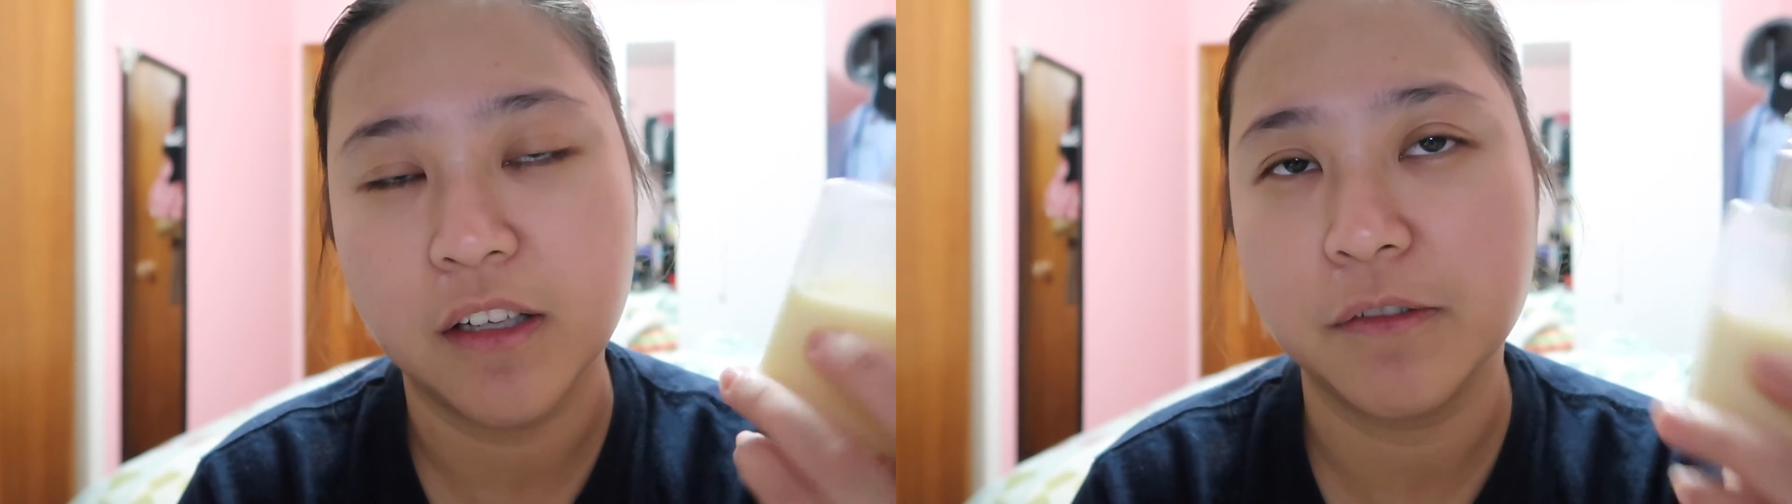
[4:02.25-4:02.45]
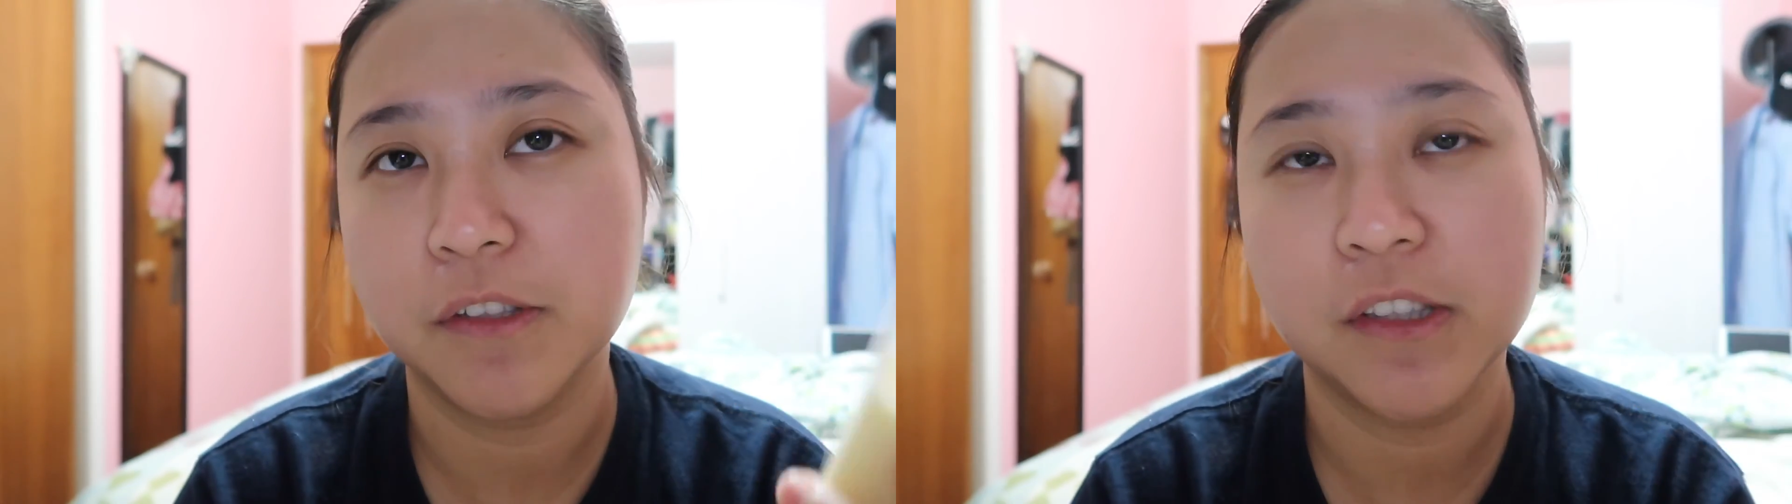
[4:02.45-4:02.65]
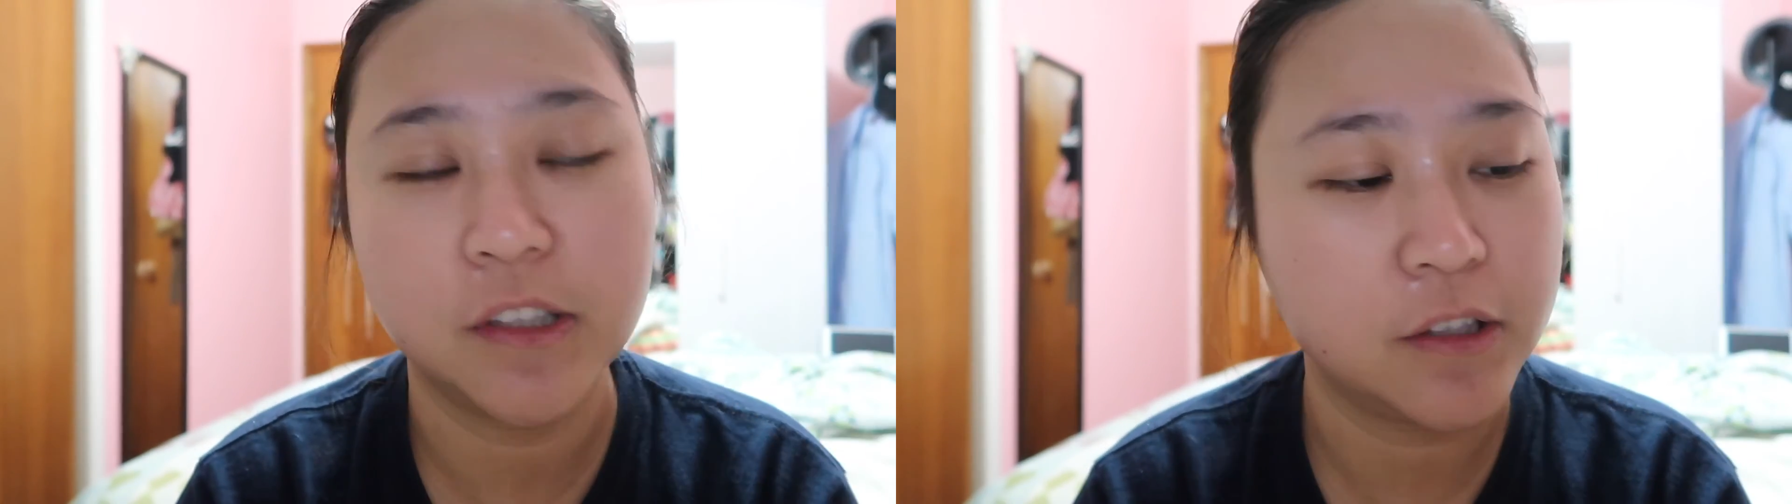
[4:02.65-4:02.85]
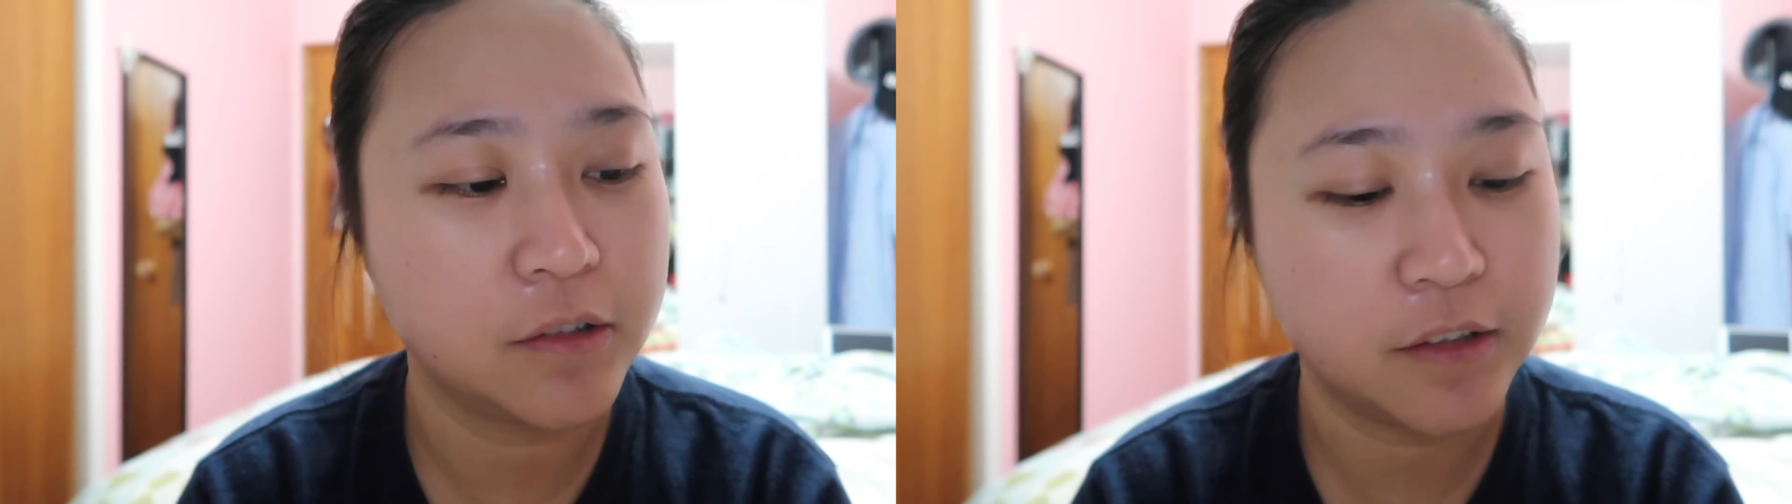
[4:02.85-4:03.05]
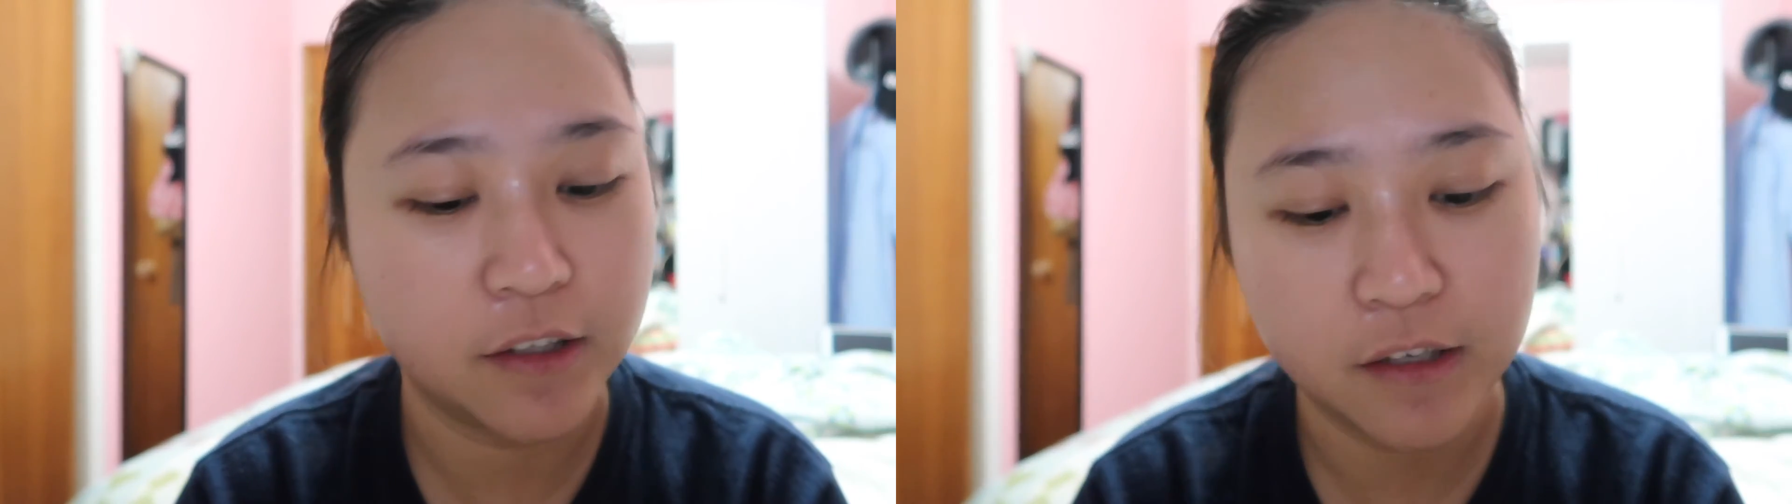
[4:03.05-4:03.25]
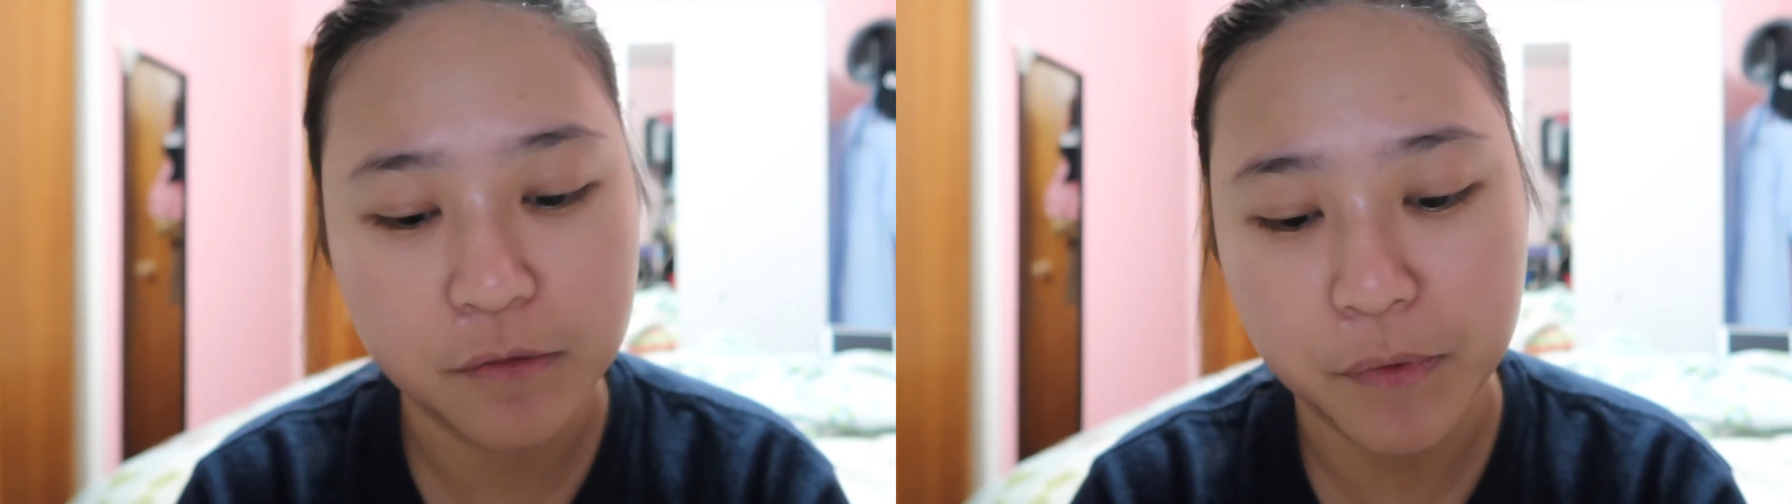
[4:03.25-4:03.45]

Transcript: every single day,